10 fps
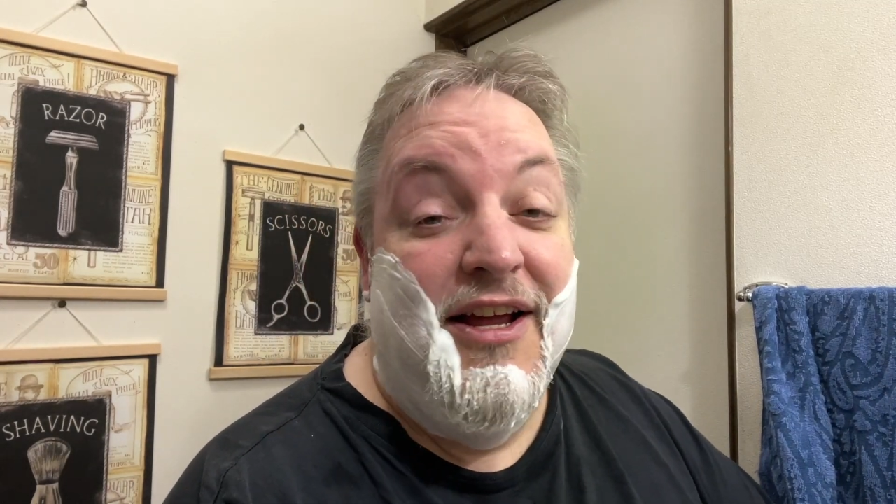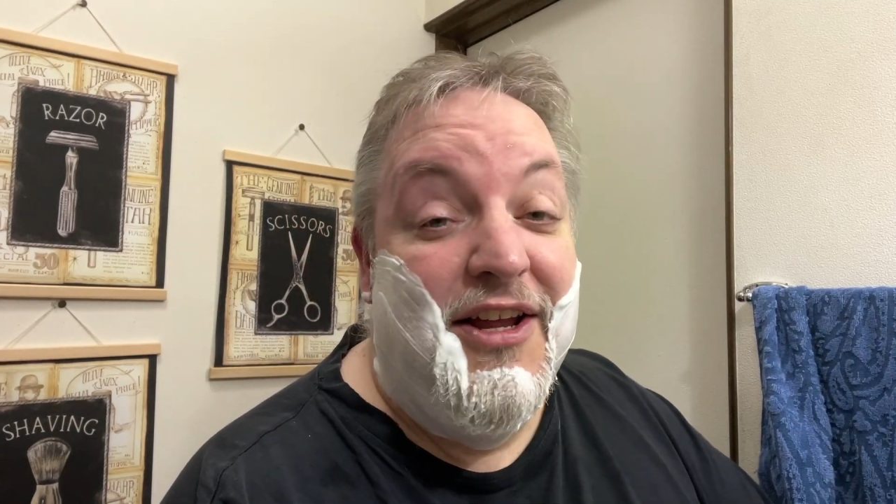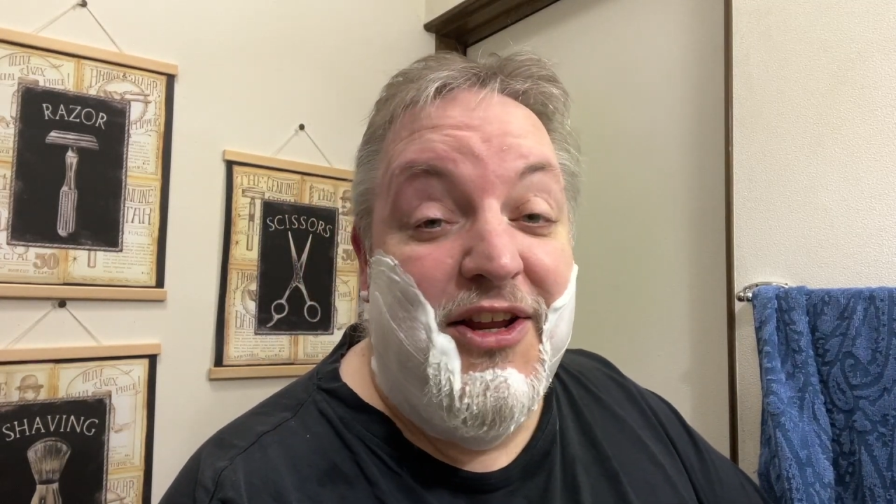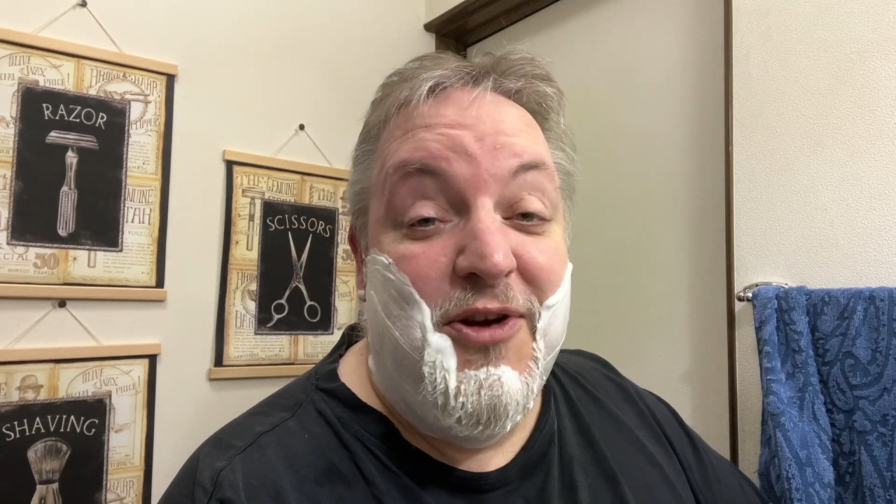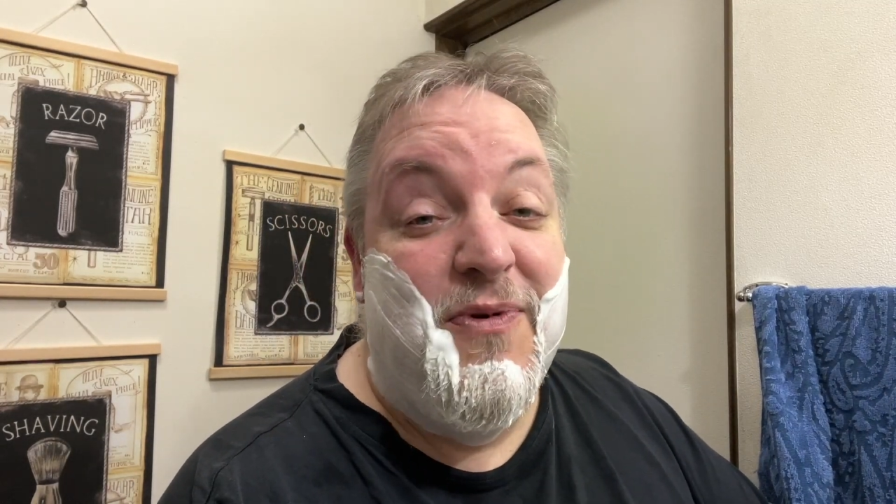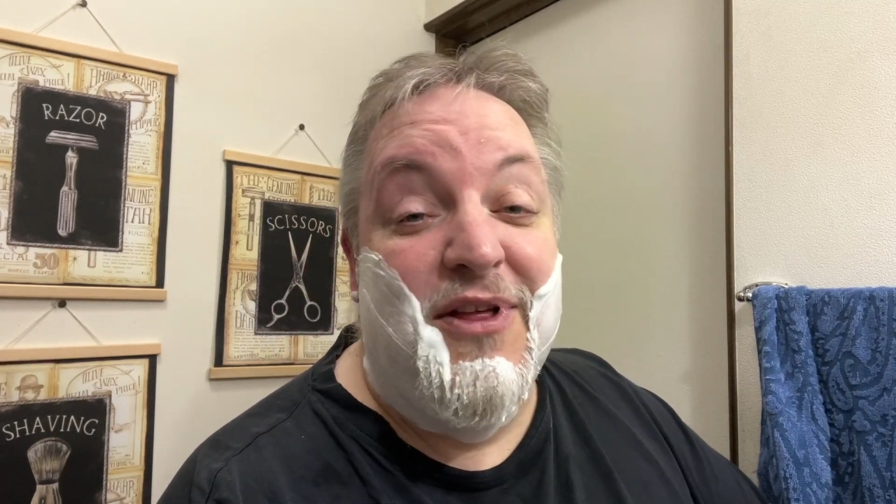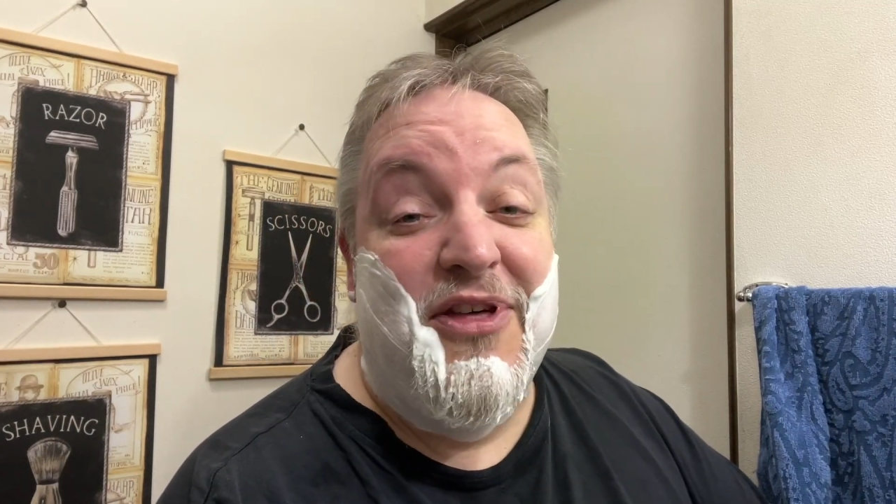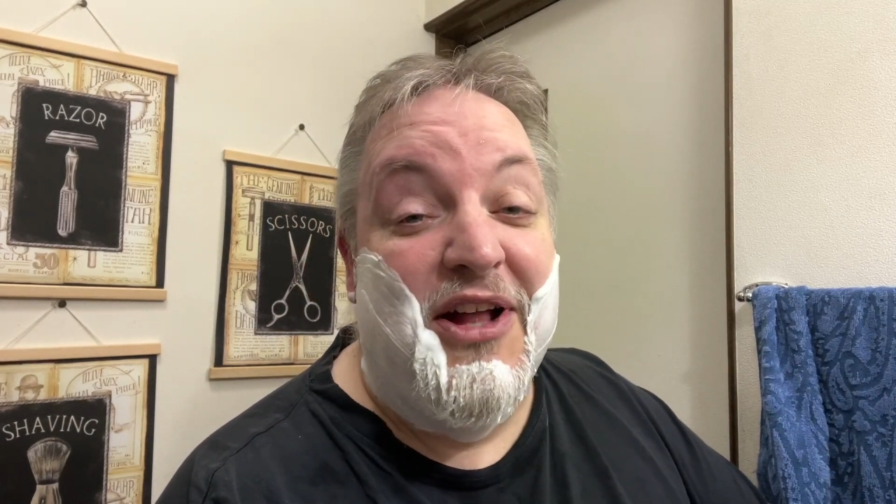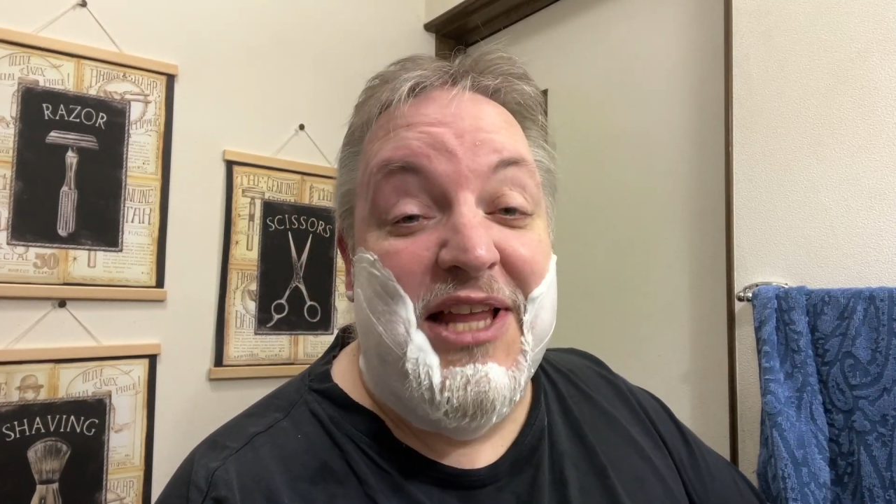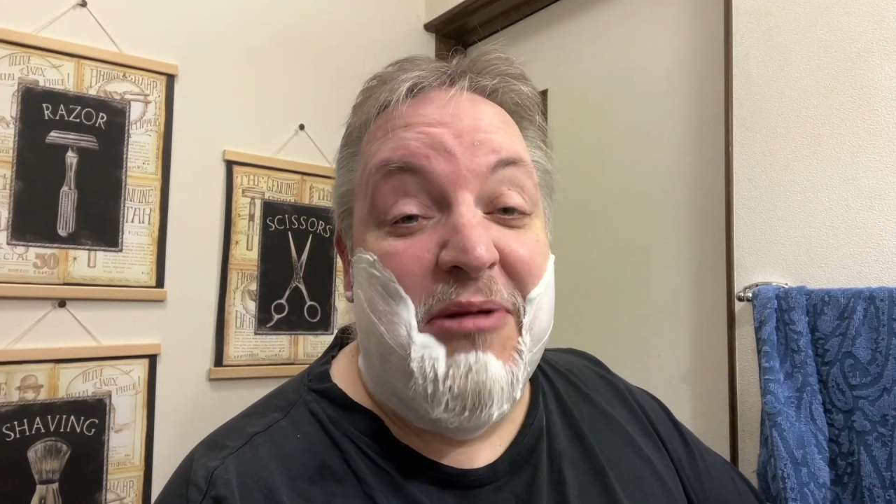you would have
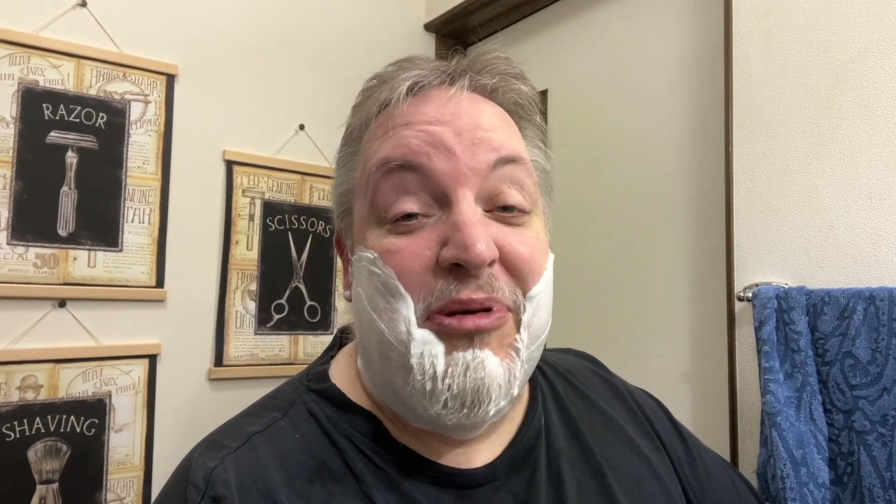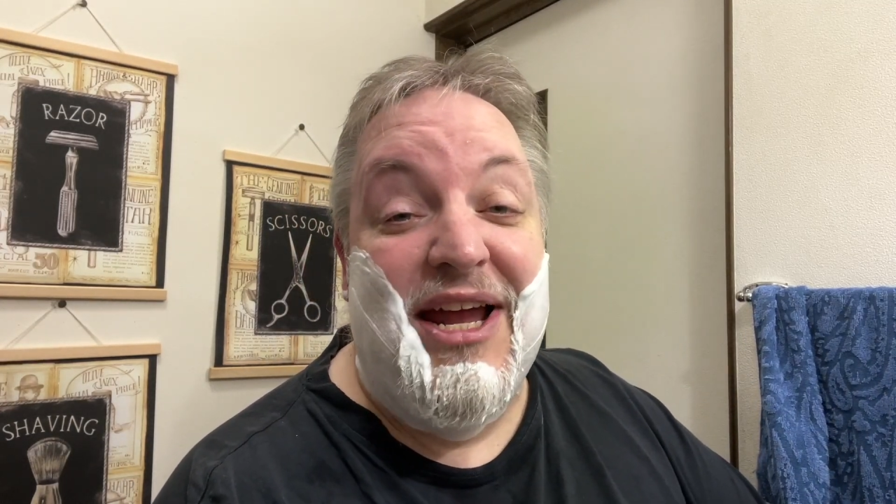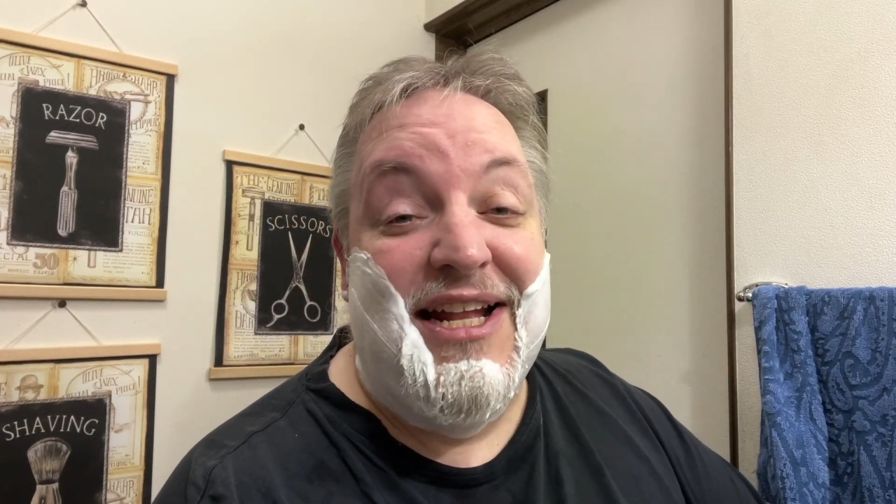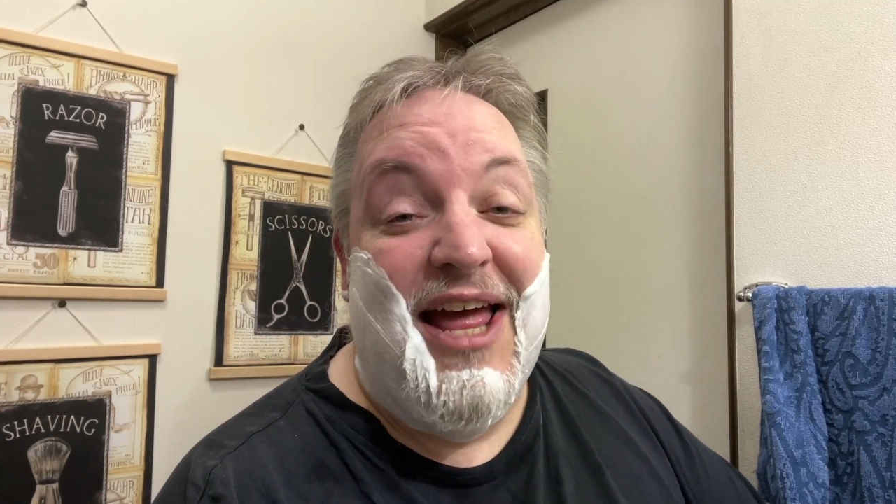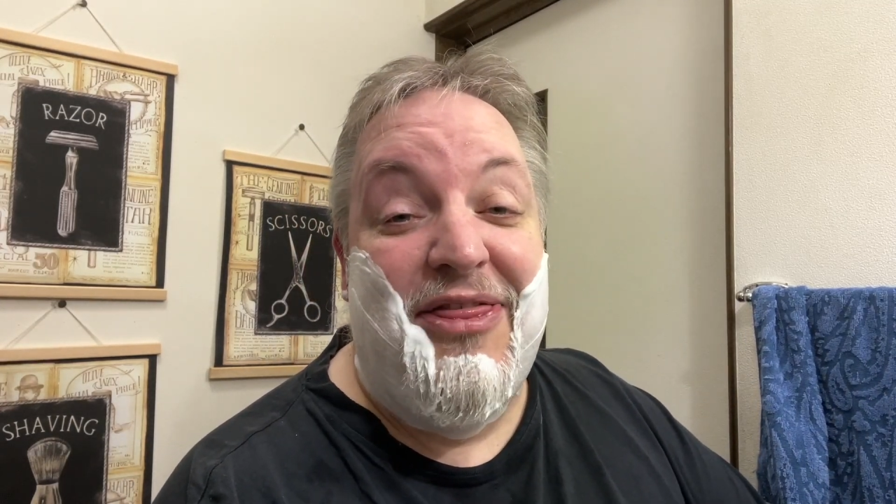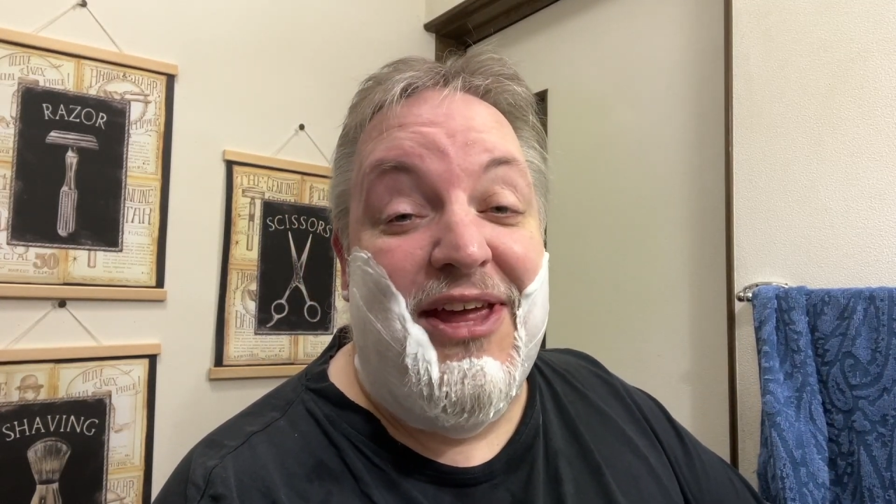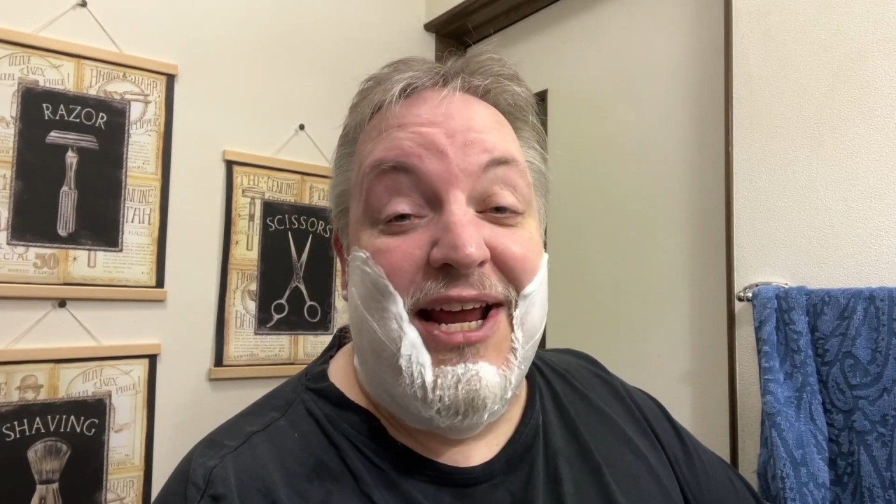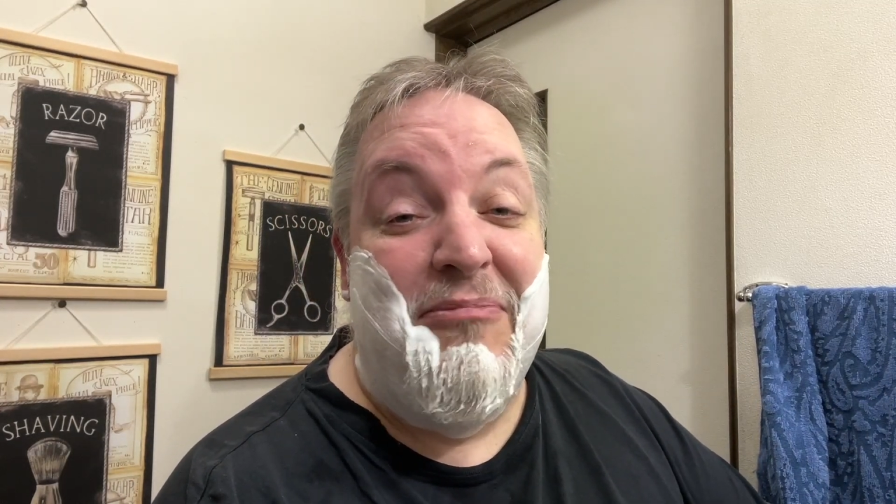thought they played that thing